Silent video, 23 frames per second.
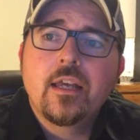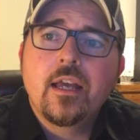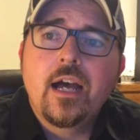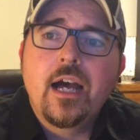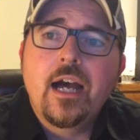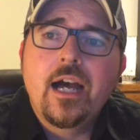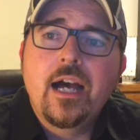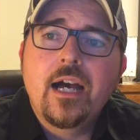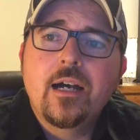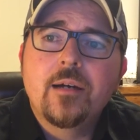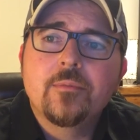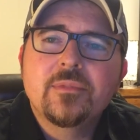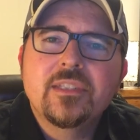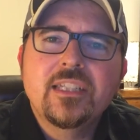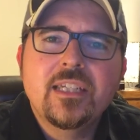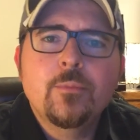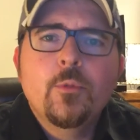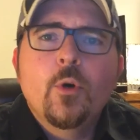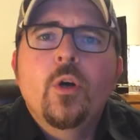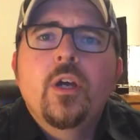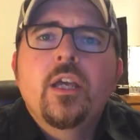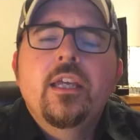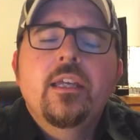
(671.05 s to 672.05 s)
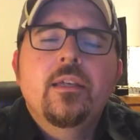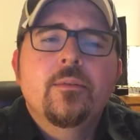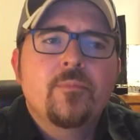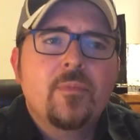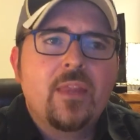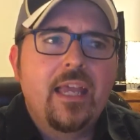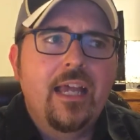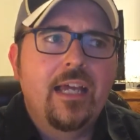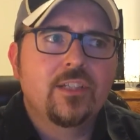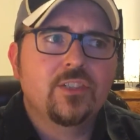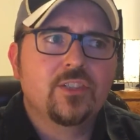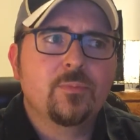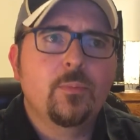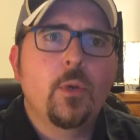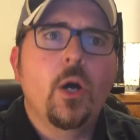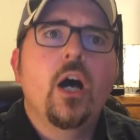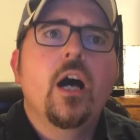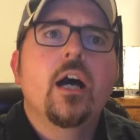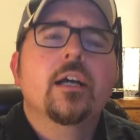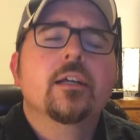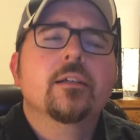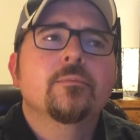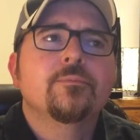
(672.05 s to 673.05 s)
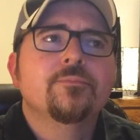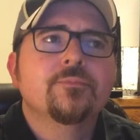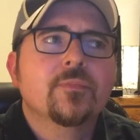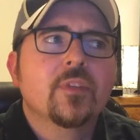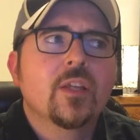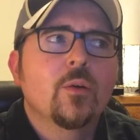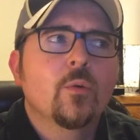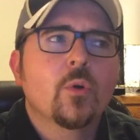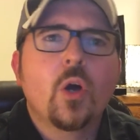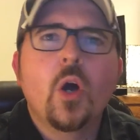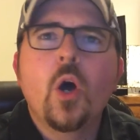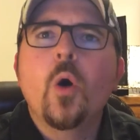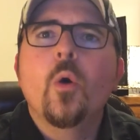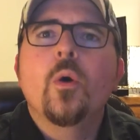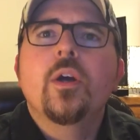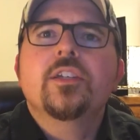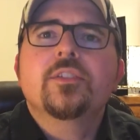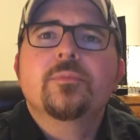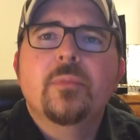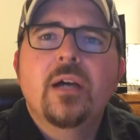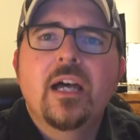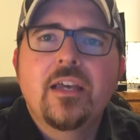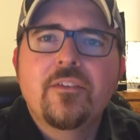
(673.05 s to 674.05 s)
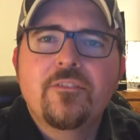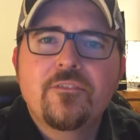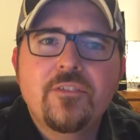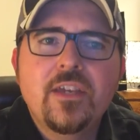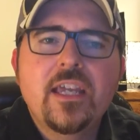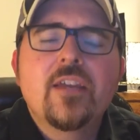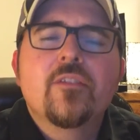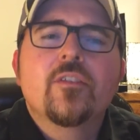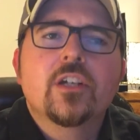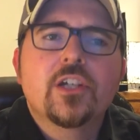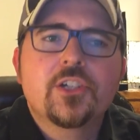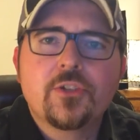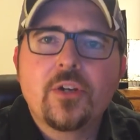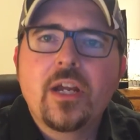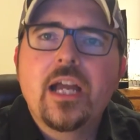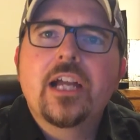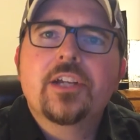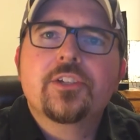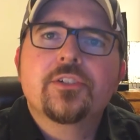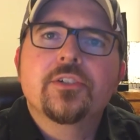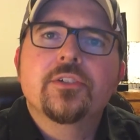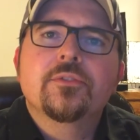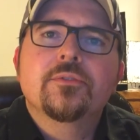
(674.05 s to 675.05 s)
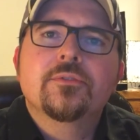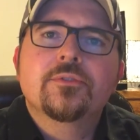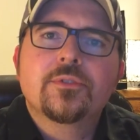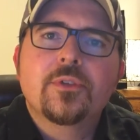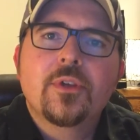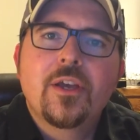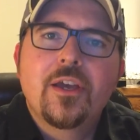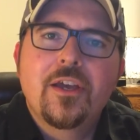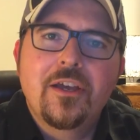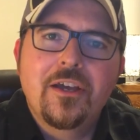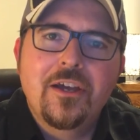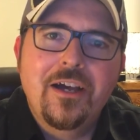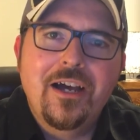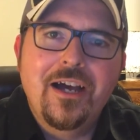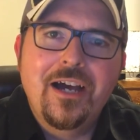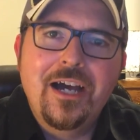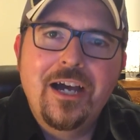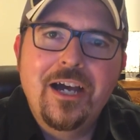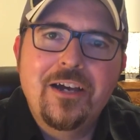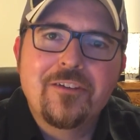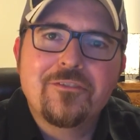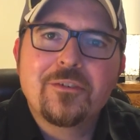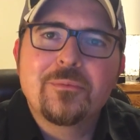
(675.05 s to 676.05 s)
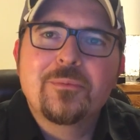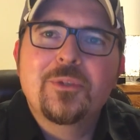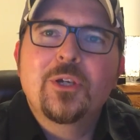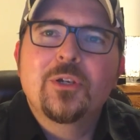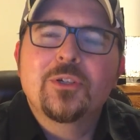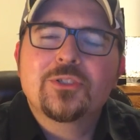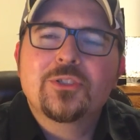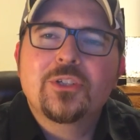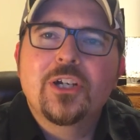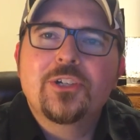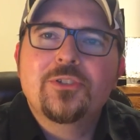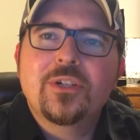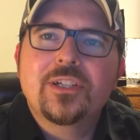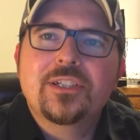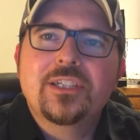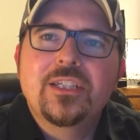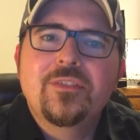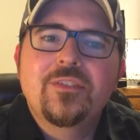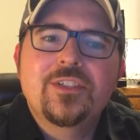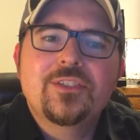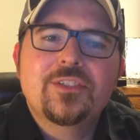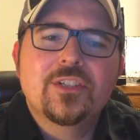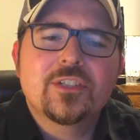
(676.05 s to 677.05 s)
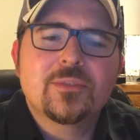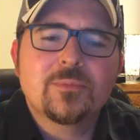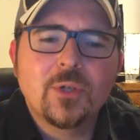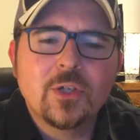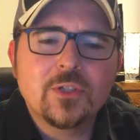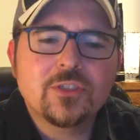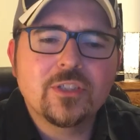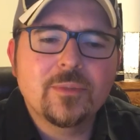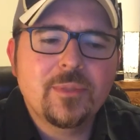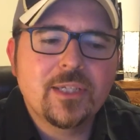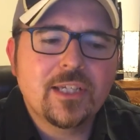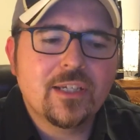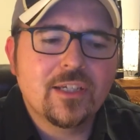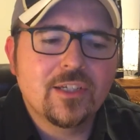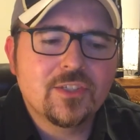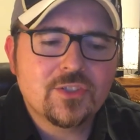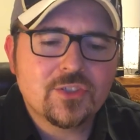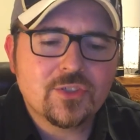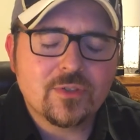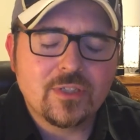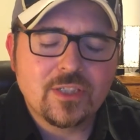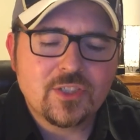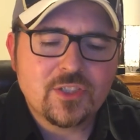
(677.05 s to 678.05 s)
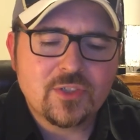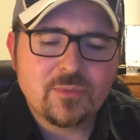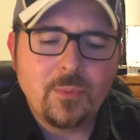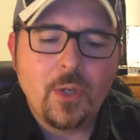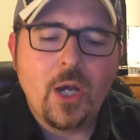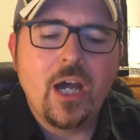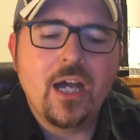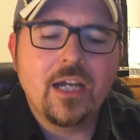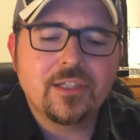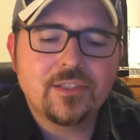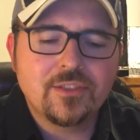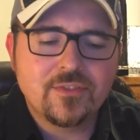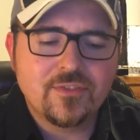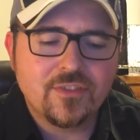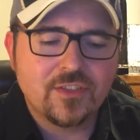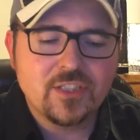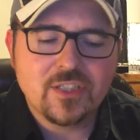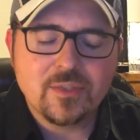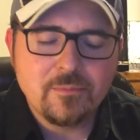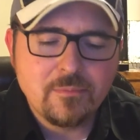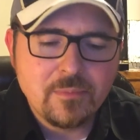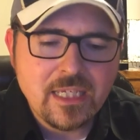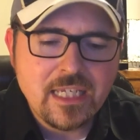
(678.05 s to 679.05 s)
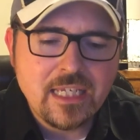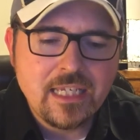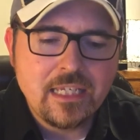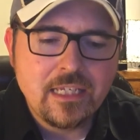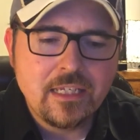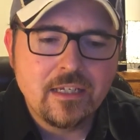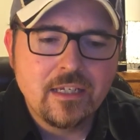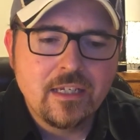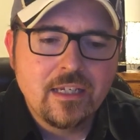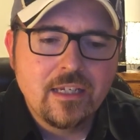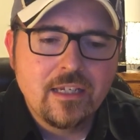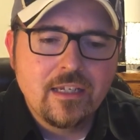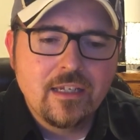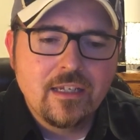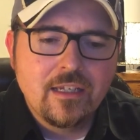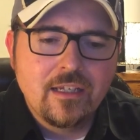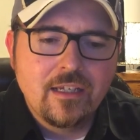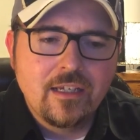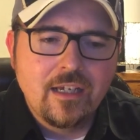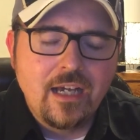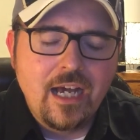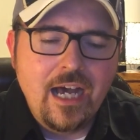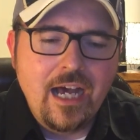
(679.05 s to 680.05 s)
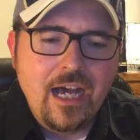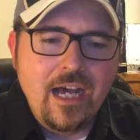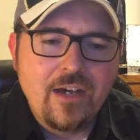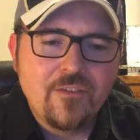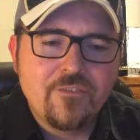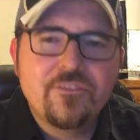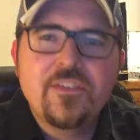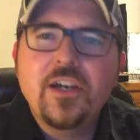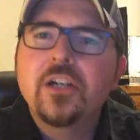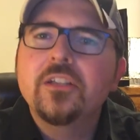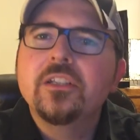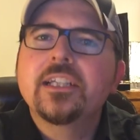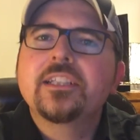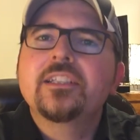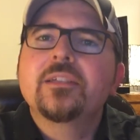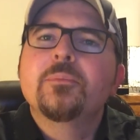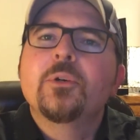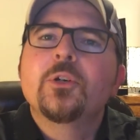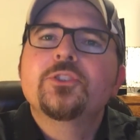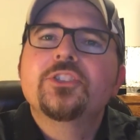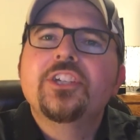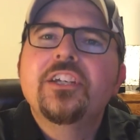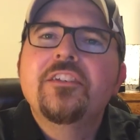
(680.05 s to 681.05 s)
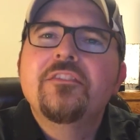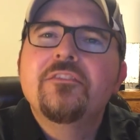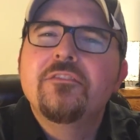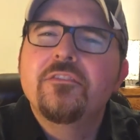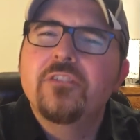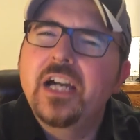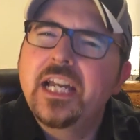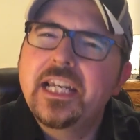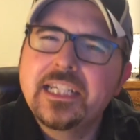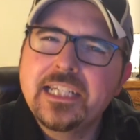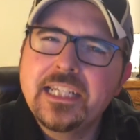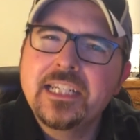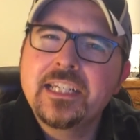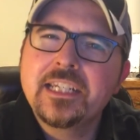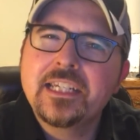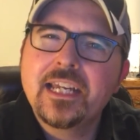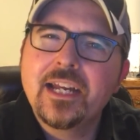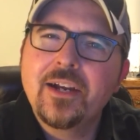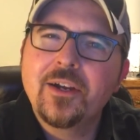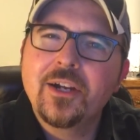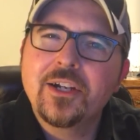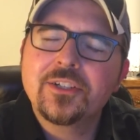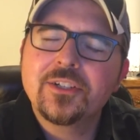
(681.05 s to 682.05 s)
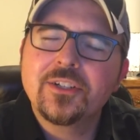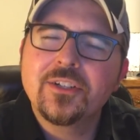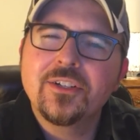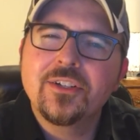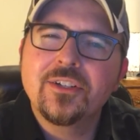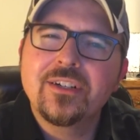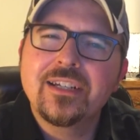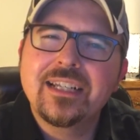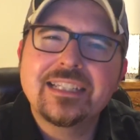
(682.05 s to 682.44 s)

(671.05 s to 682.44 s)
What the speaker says: Nimoy and Spock were always my favorite attractions from the old Star Trek TV series, mostly because Spock, to me, felt like the most inviting character.